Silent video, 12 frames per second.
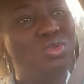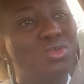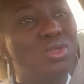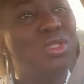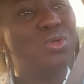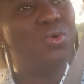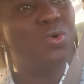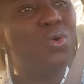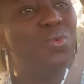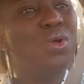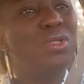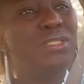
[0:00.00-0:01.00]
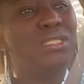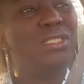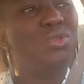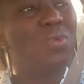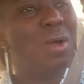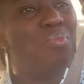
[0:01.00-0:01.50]
the whole world
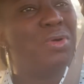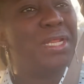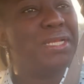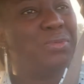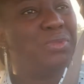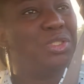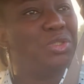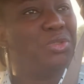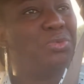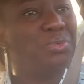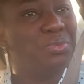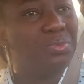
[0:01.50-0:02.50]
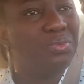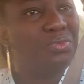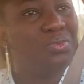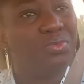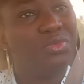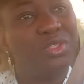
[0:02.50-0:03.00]
sees one body, which is you.
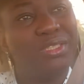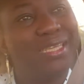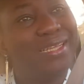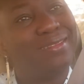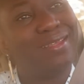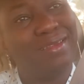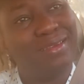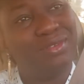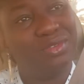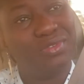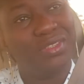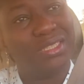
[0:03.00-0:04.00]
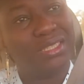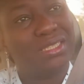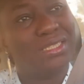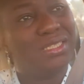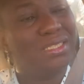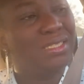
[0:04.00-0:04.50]
You get tired of it.
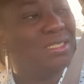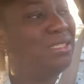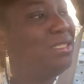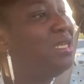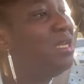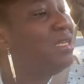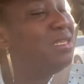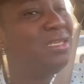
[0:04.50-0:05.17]
You